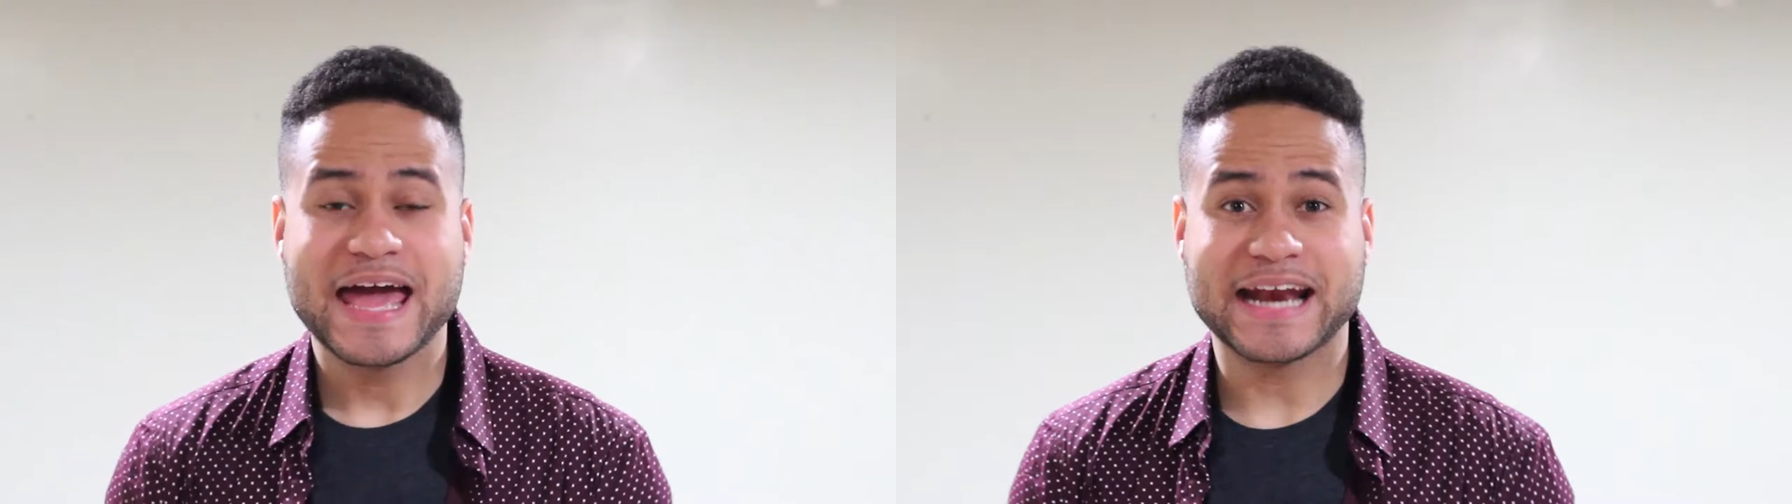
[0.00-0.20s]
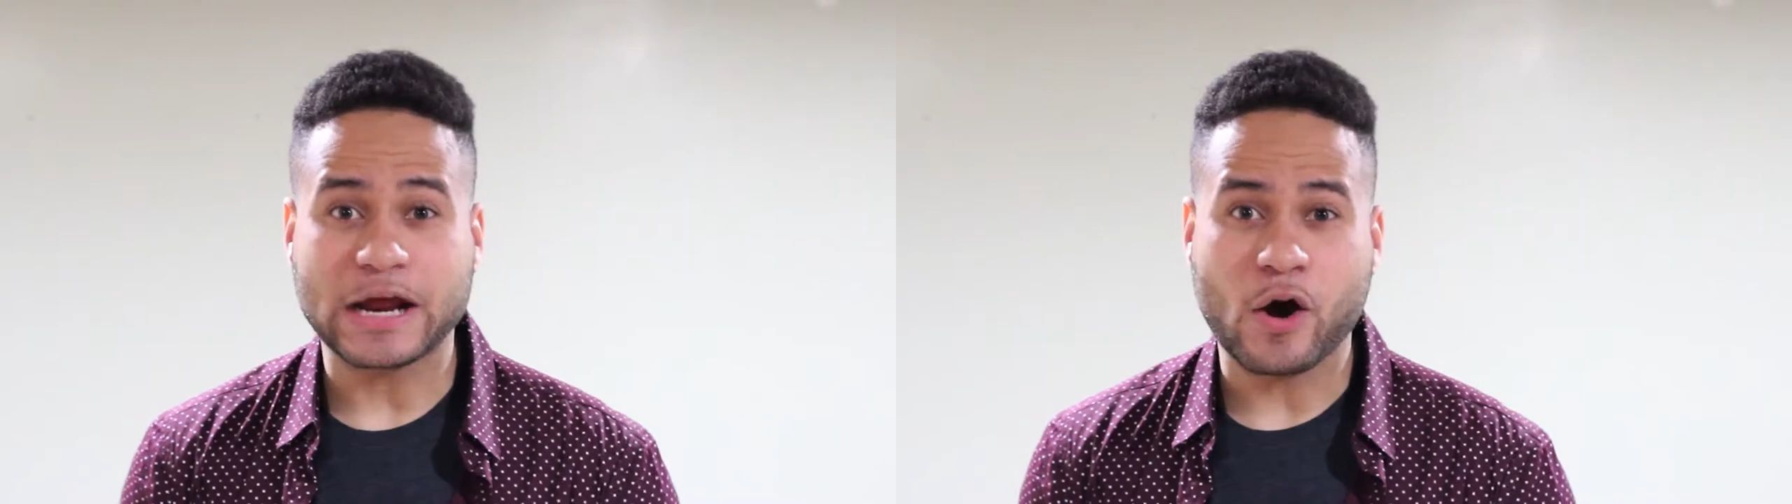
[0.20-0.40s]

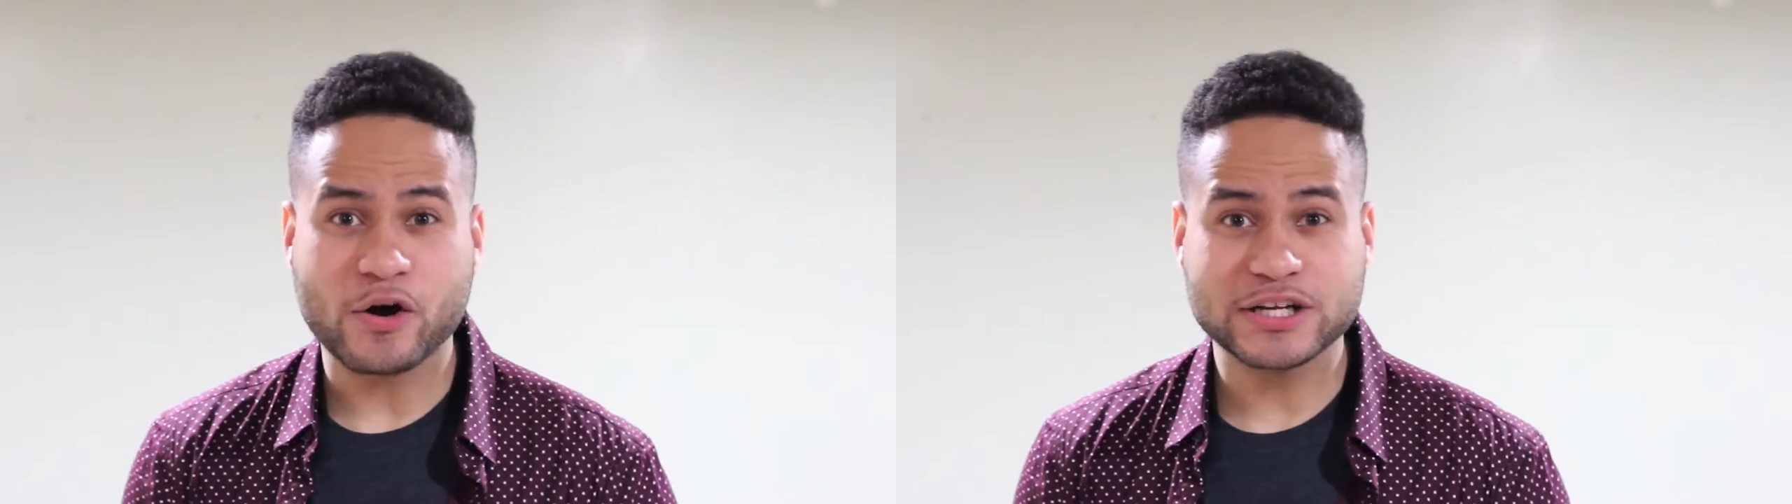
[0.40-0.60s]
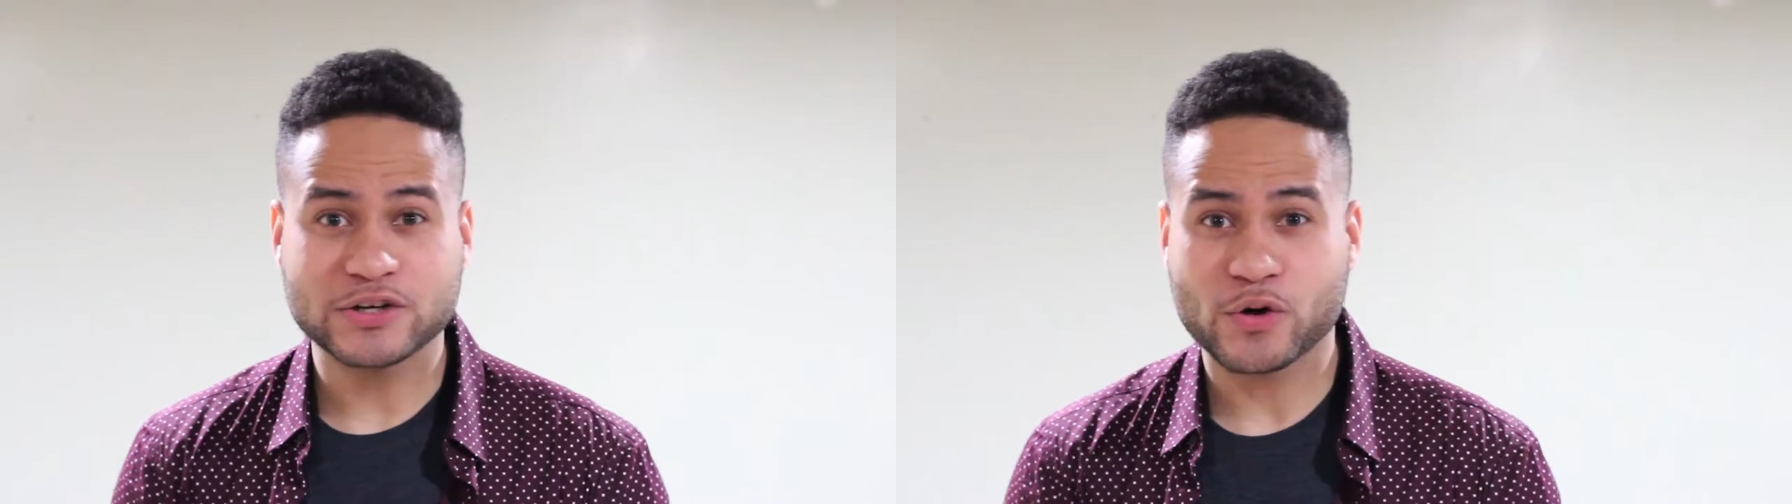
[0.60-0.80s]
and I
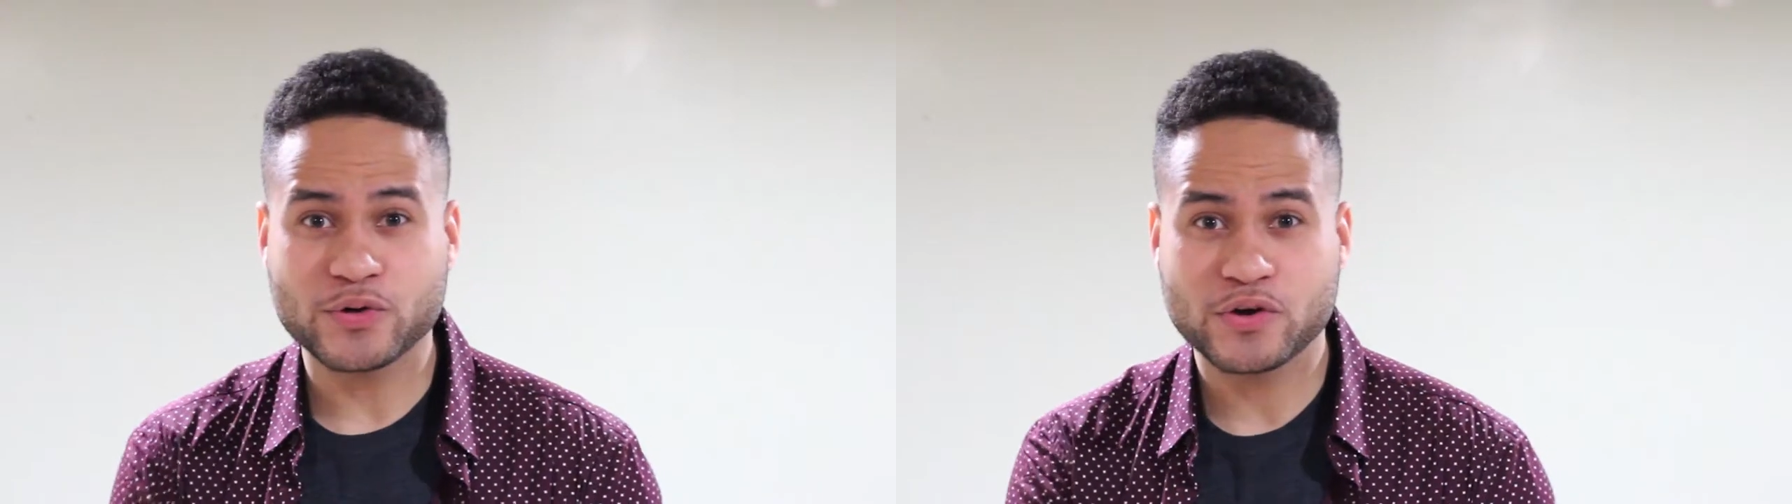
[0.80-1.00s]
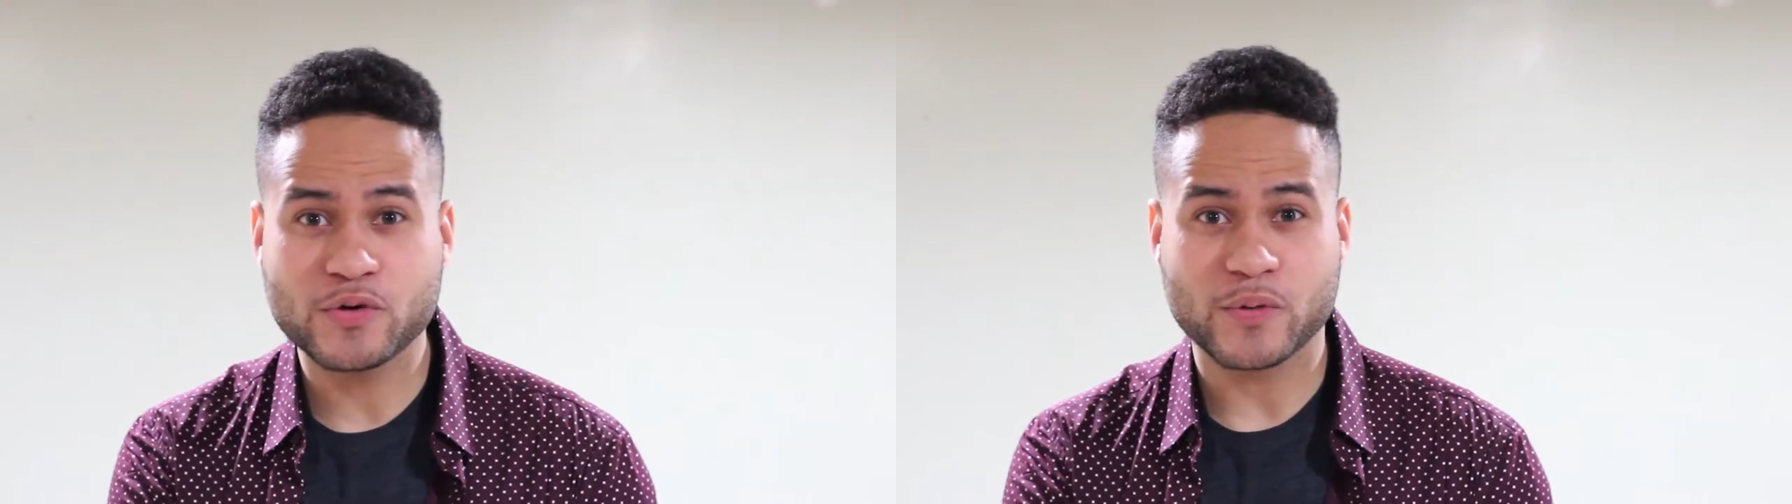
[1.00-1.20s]
hardly know
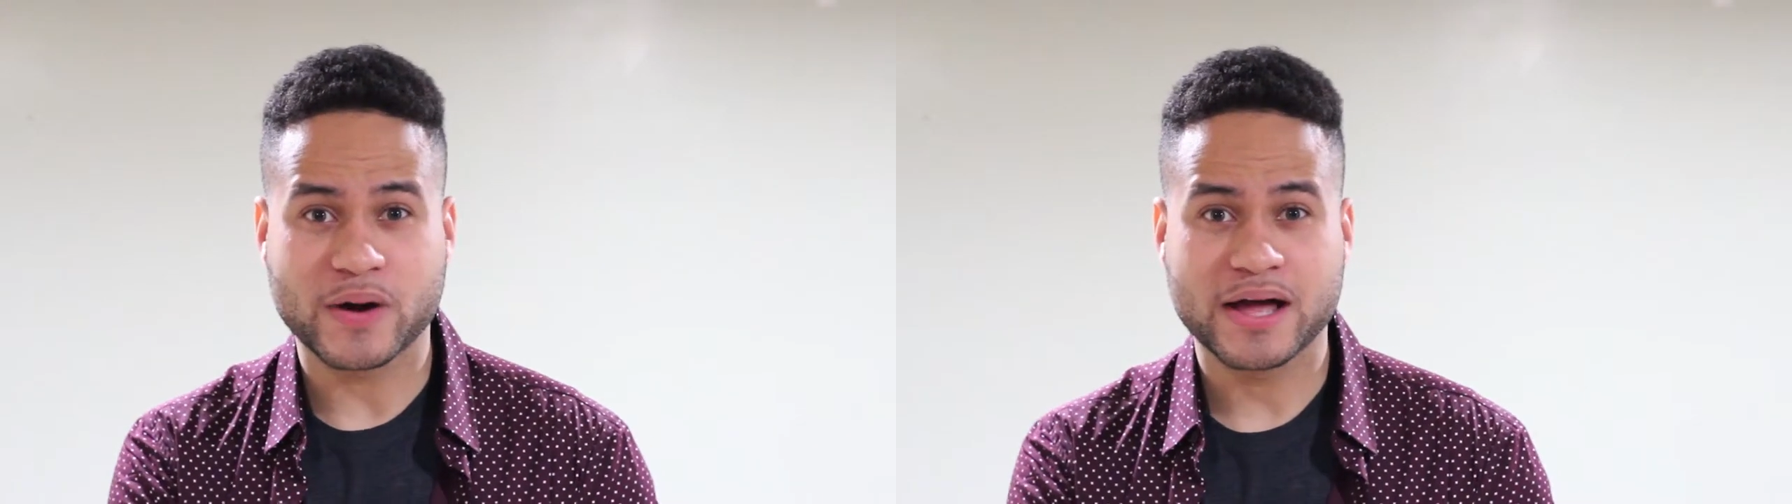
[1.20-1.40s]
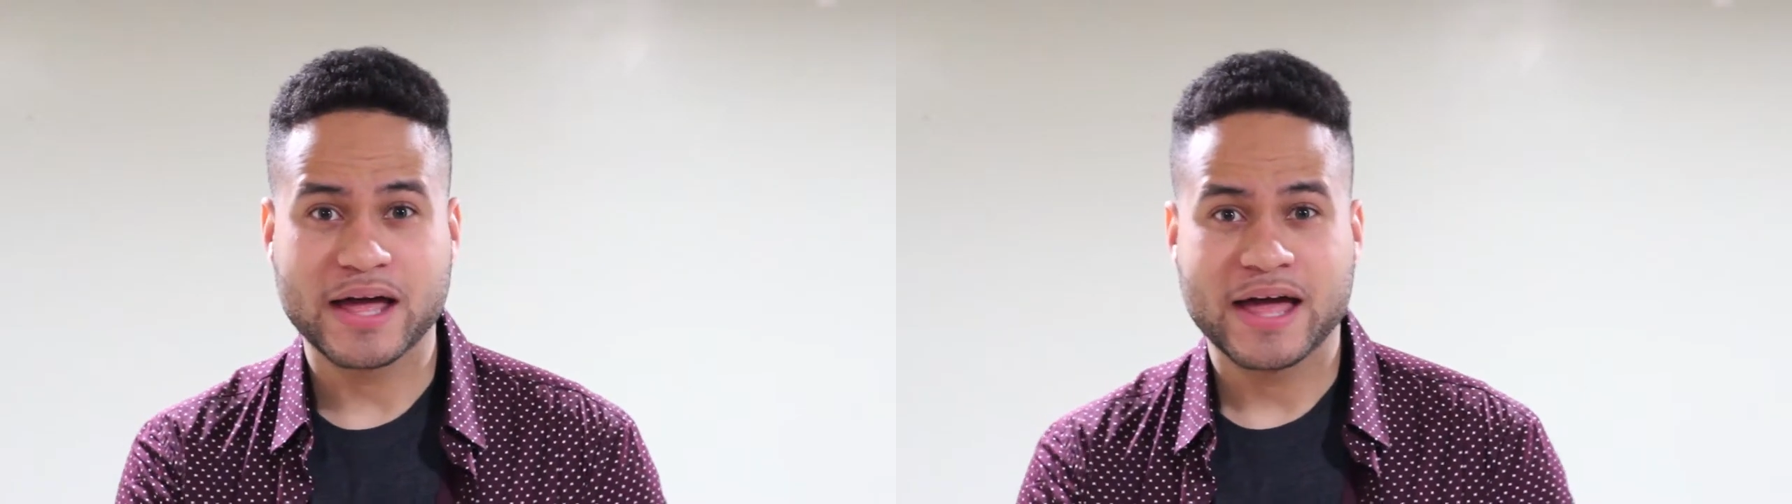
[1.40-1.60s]
you.